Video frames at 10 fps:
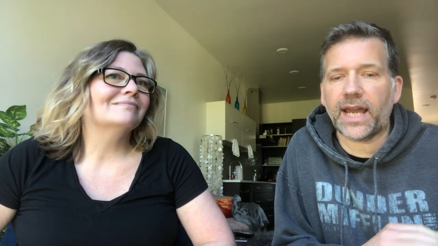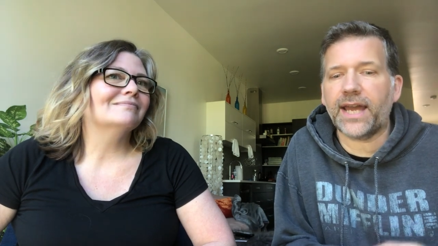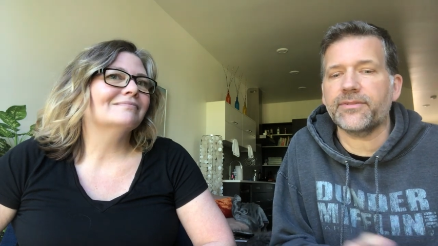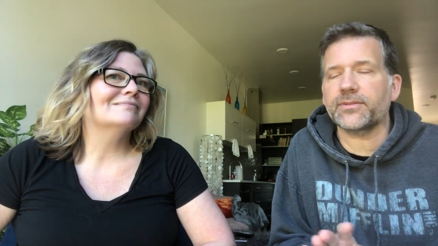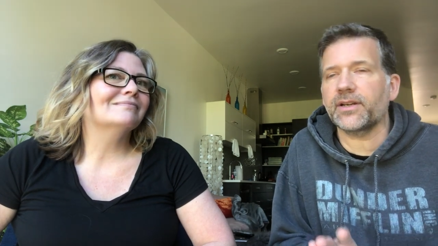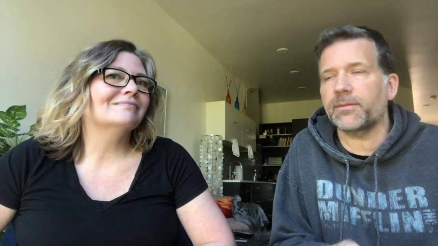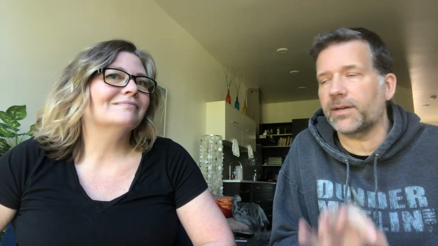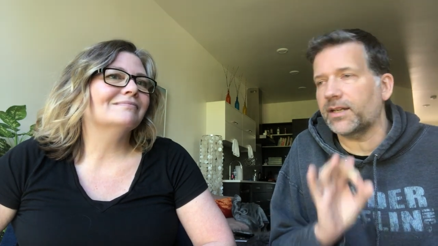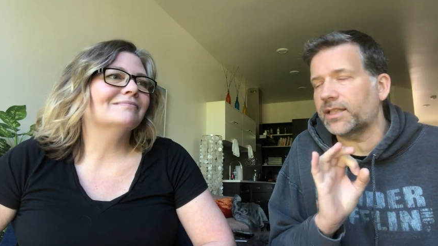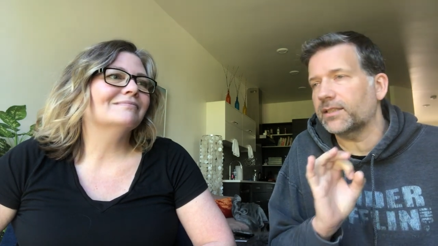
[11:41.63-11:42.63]
Speaker 1: I have to write
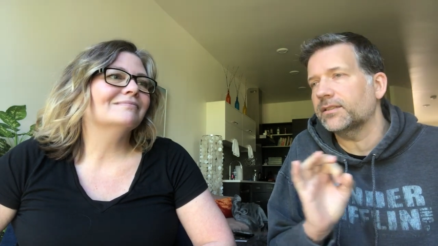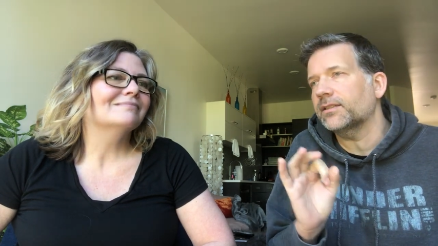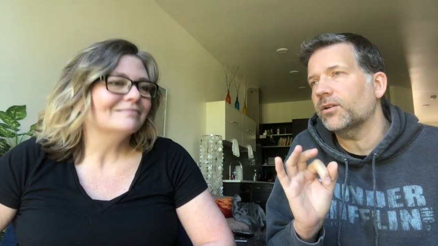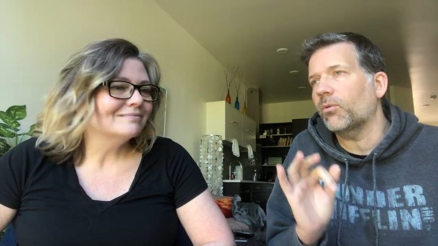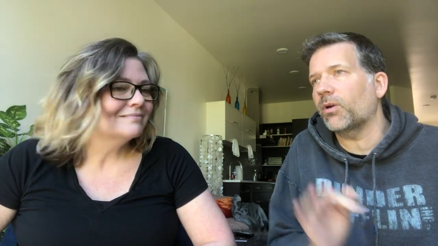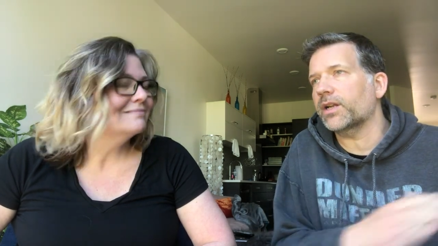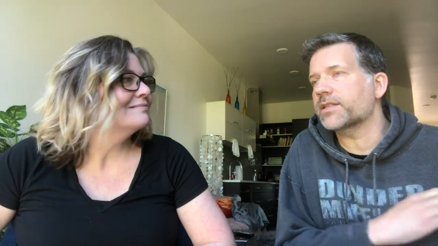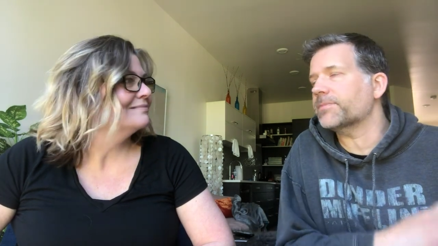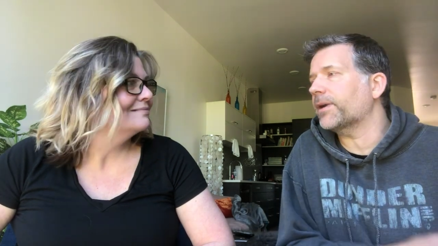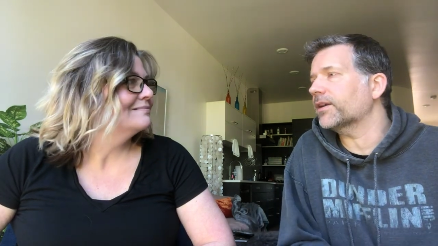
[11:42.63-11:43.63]
about it? what
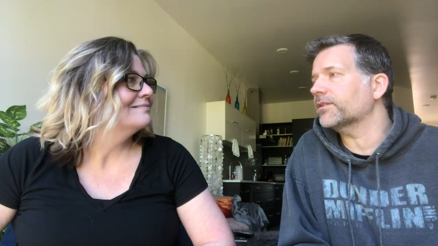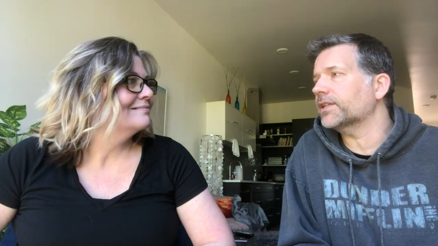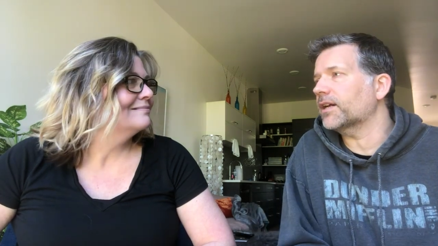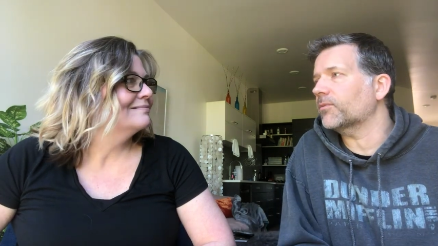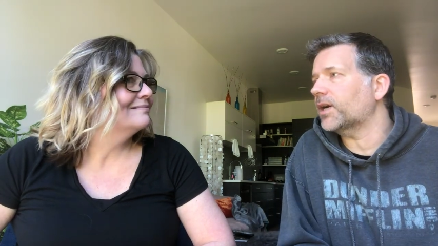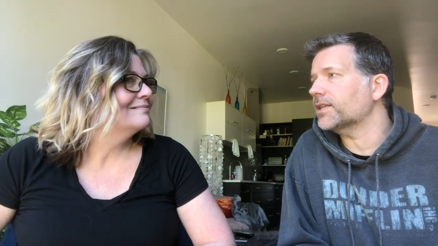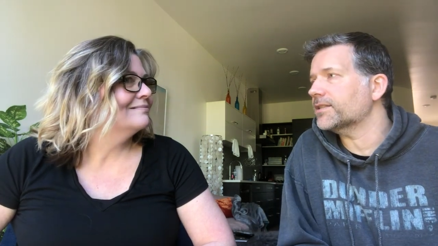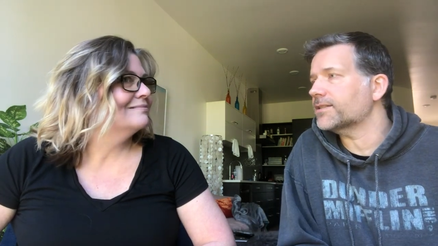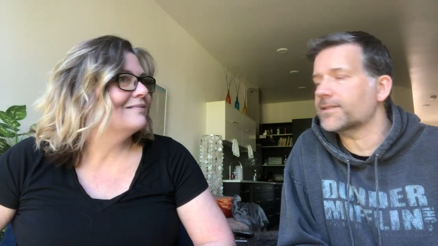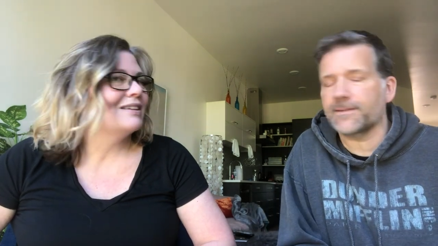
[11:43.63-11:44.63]
inspired The
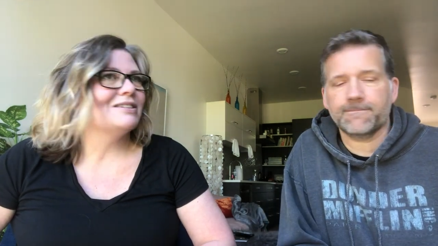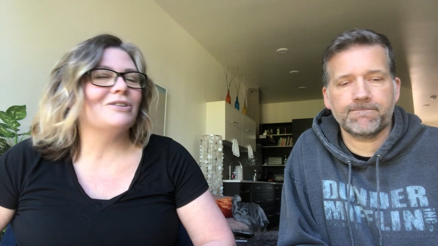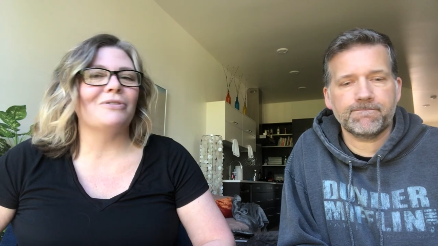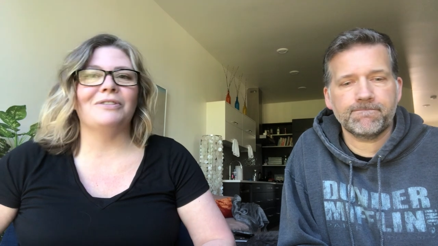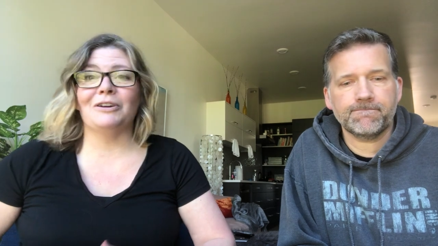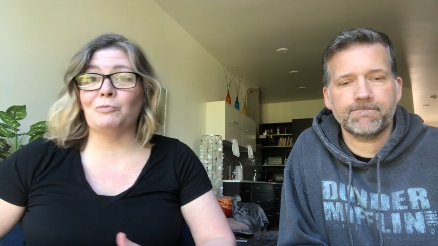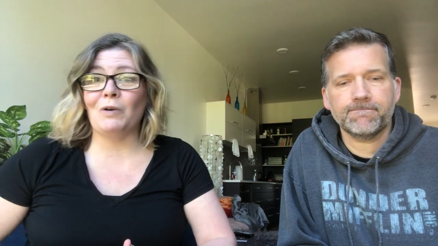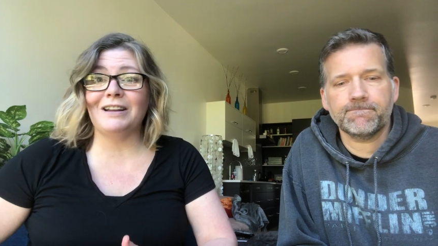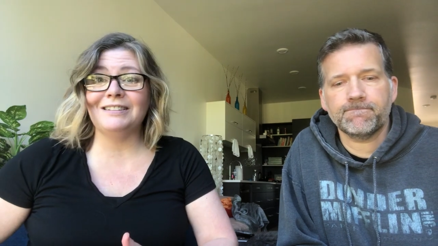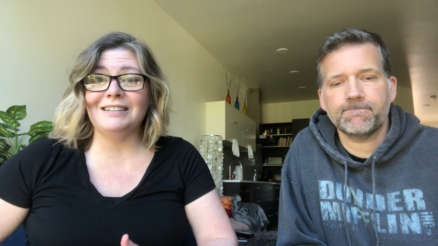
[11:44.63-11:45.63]
Unwanteds?
Speaker 2: So, The
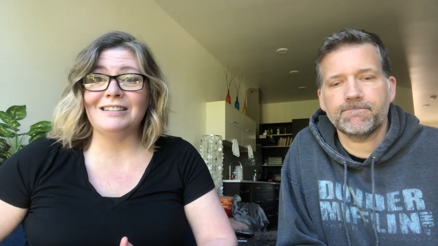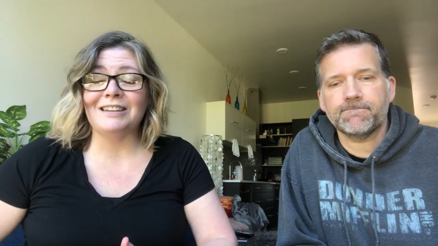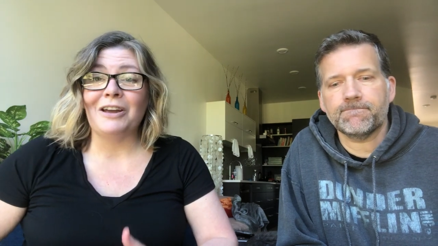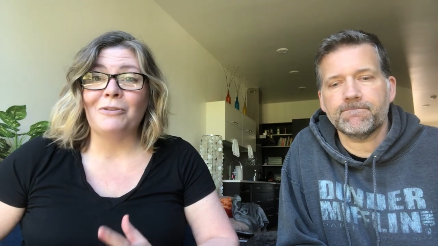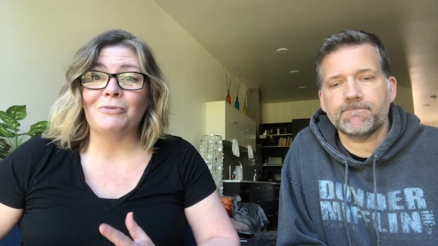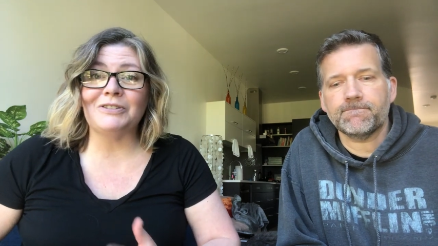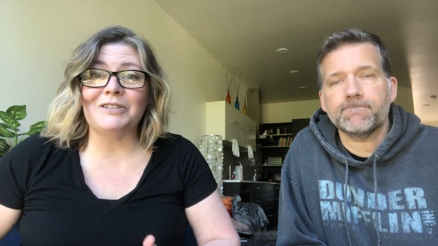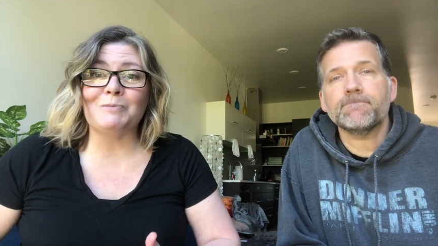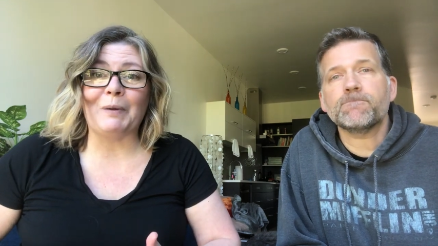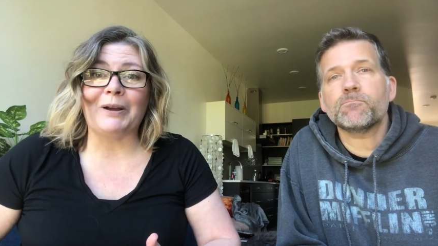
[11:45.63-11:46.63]
Unwanteds was
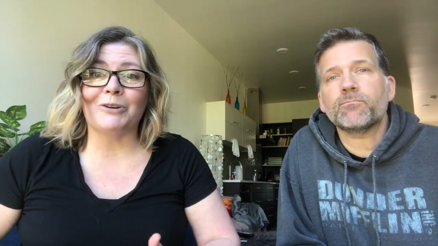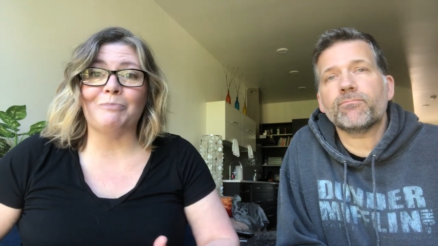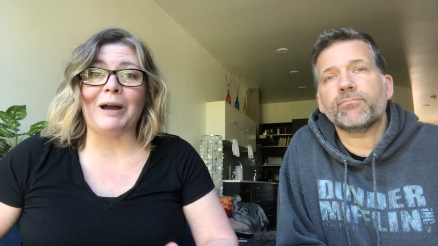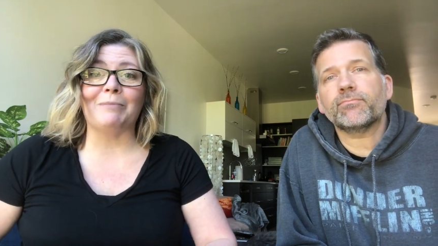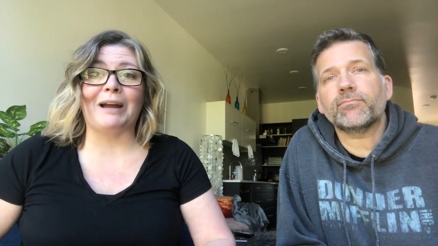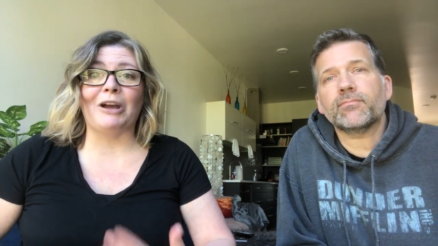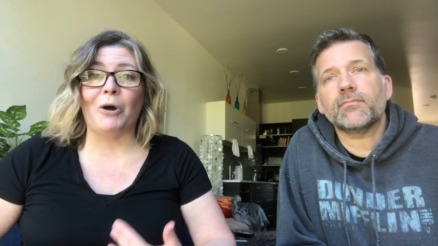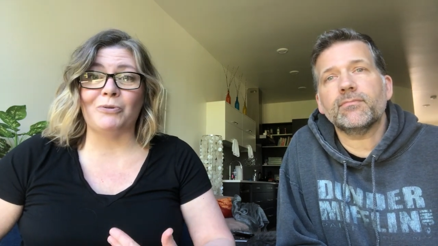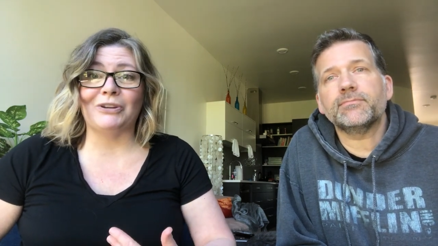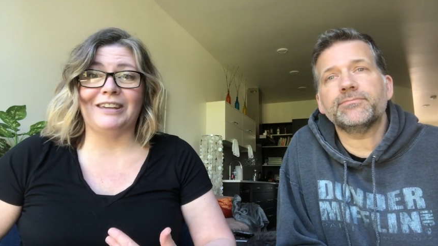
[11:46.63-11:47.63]
inspired by my
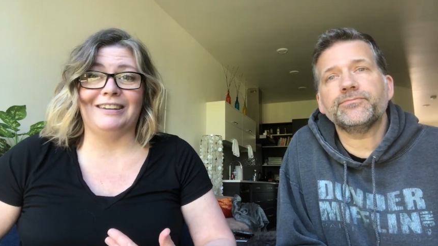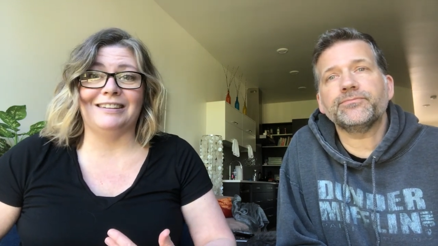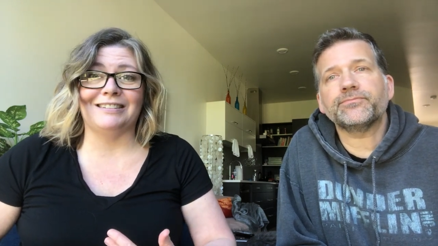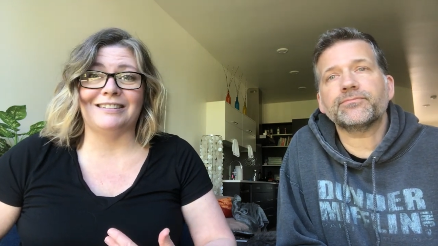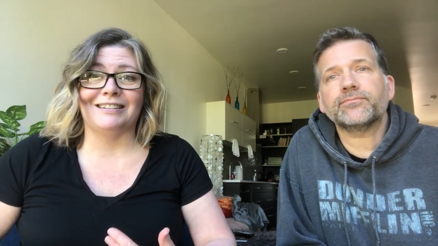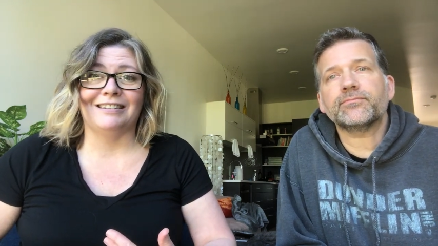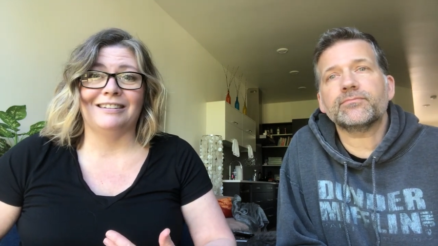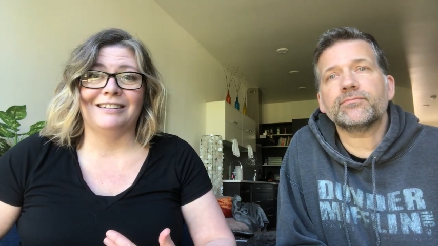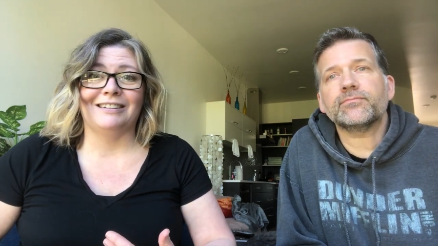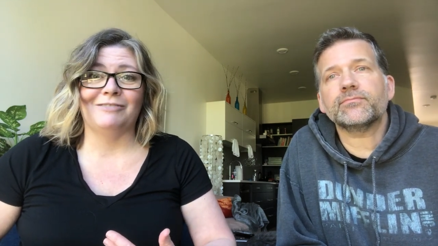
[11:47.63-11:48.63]
own kids
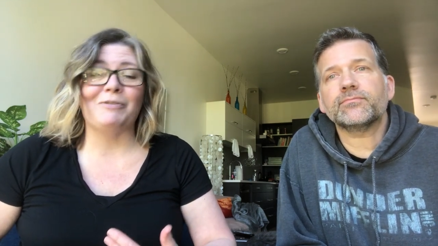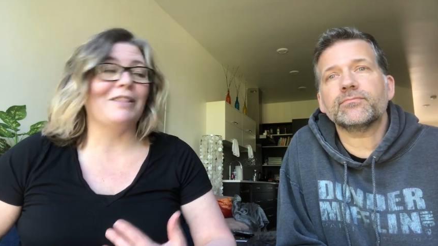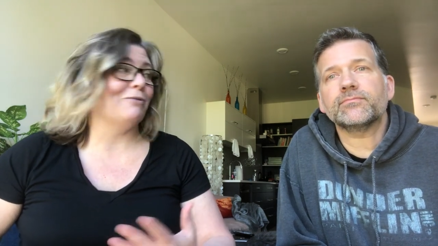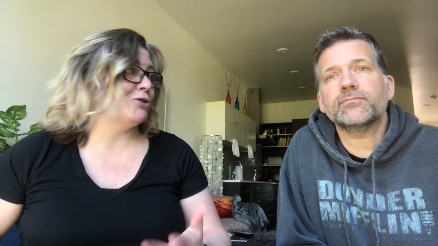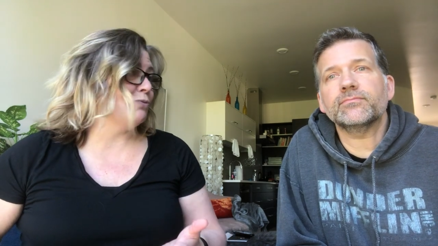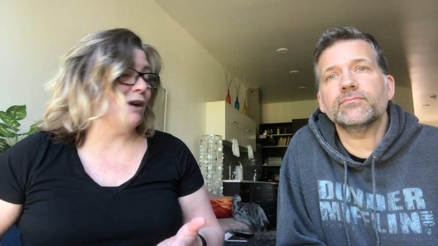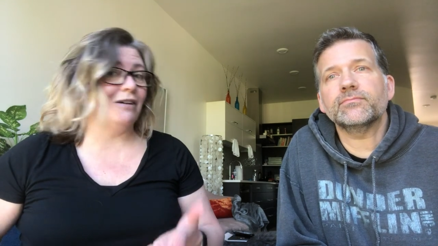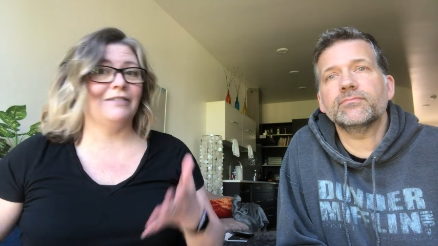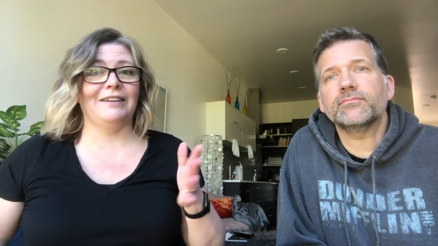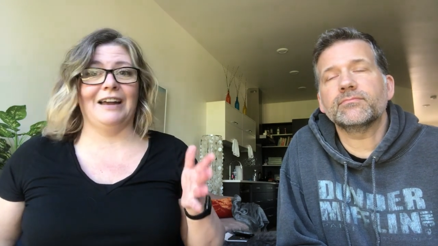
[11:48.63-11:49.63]
when they were
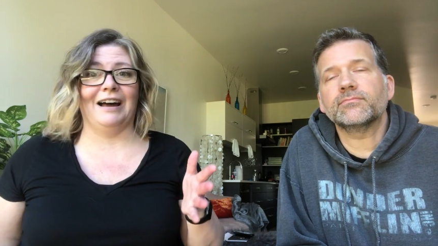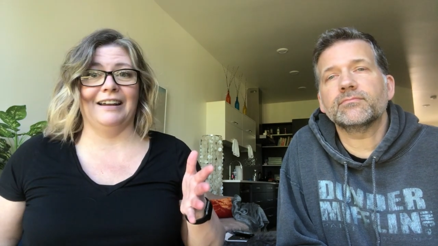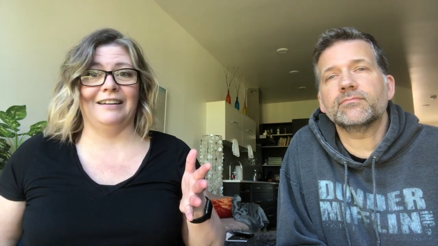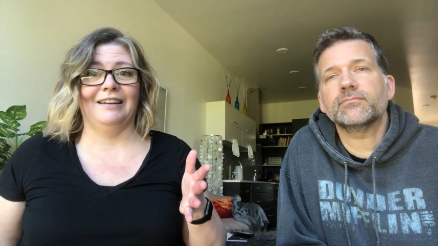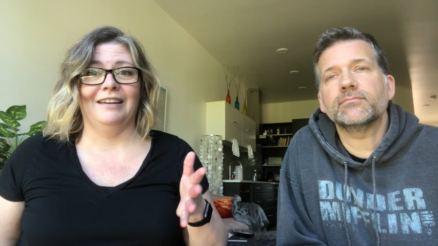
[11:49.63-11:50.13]
12 and 9.